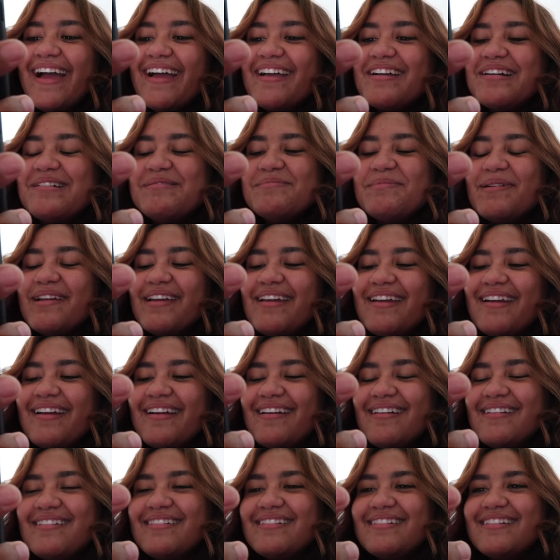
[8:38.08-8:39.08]
I cut my
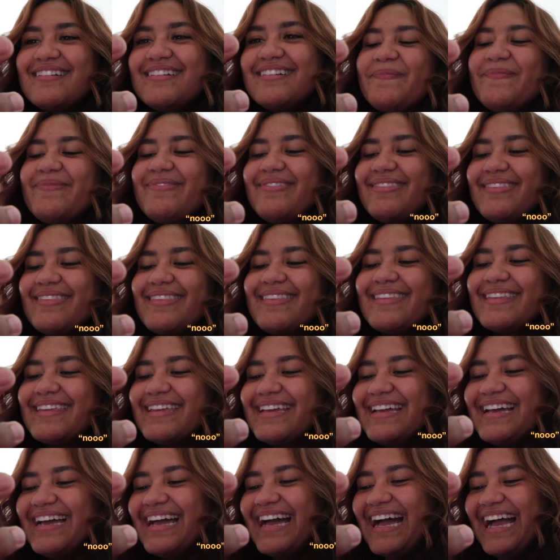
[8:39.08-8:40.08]
hair.
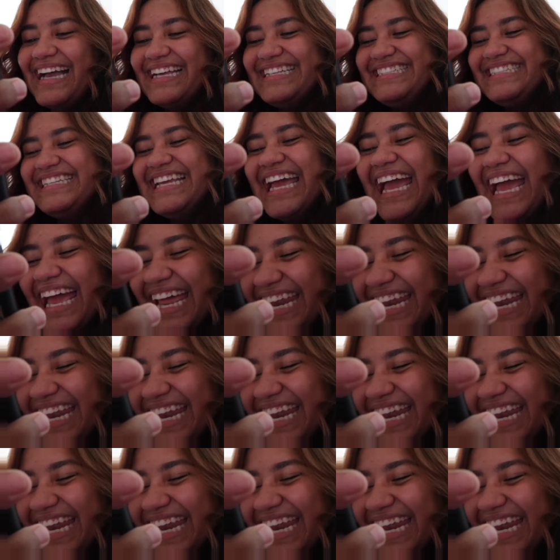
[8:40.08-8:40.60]
No. I